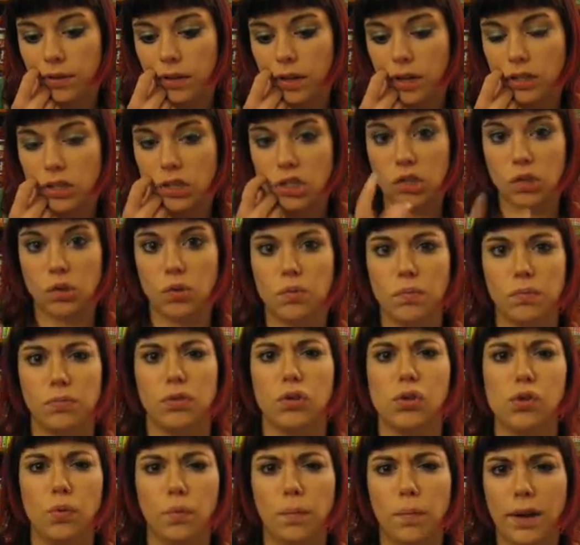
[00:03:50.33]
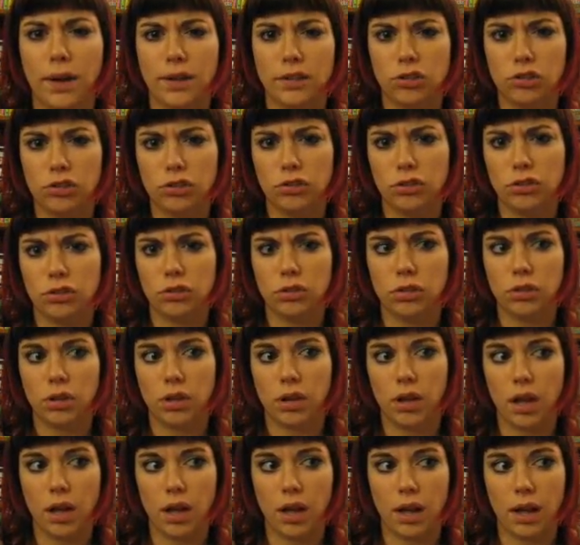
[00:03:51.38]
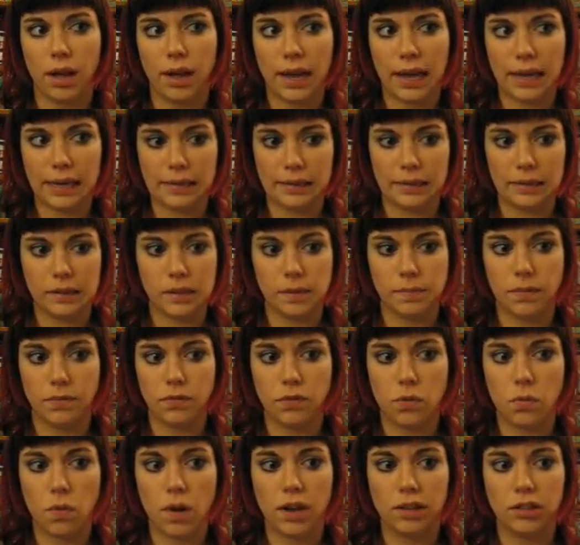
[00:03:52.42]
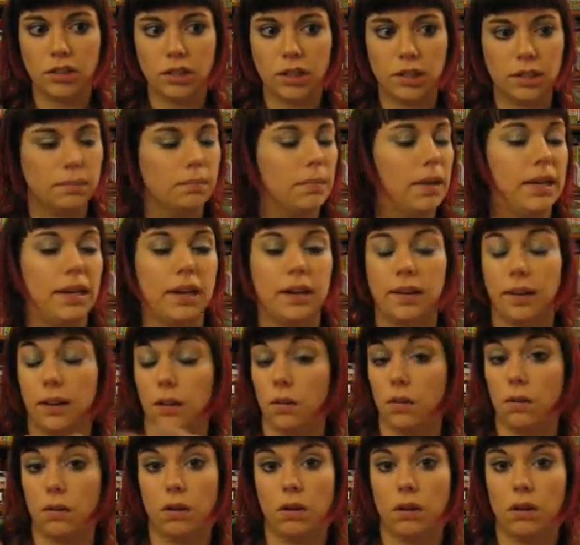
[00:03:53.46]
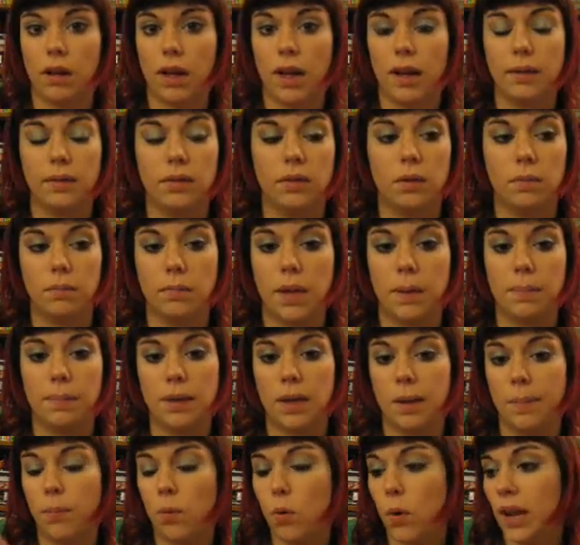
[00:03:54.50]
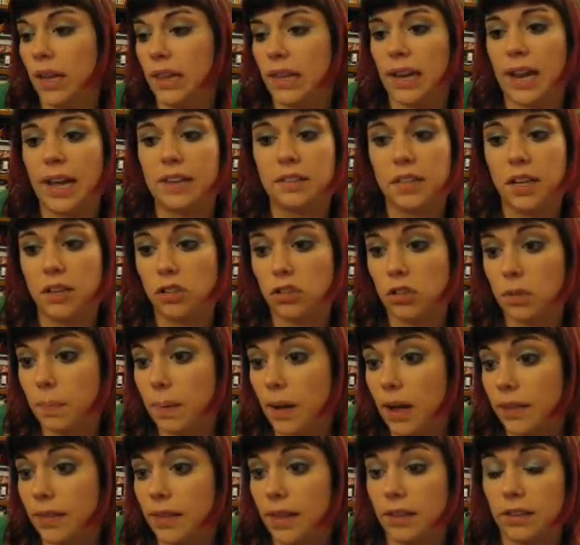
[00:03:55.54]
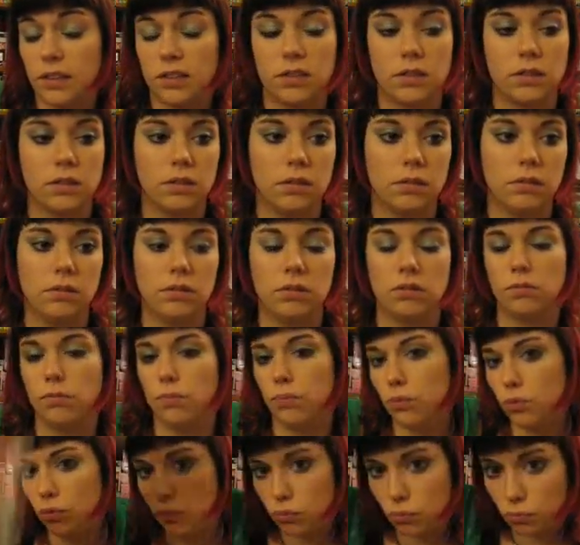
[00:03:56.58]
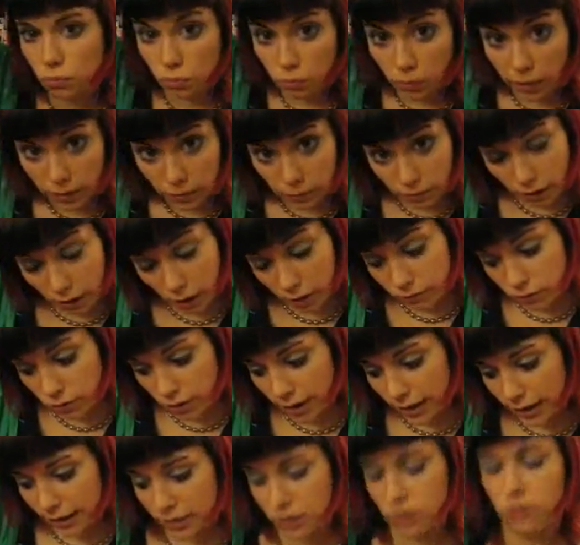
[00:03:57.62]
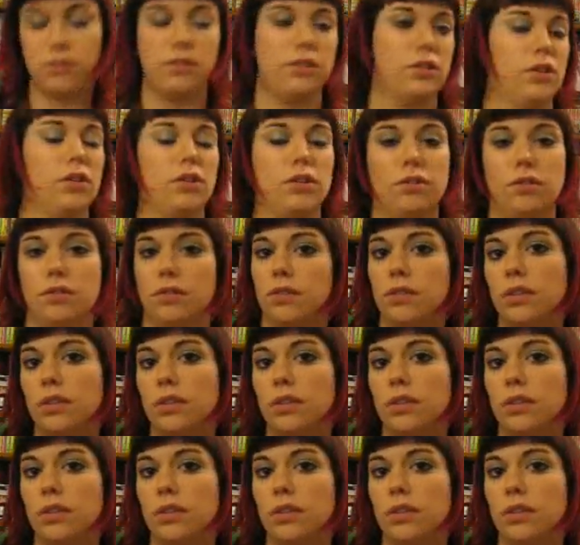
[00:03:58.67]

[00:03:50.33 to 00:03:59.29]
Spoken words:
assume too much, and some of you watching it may not there may be a point that I touched upon that just went right over your head. You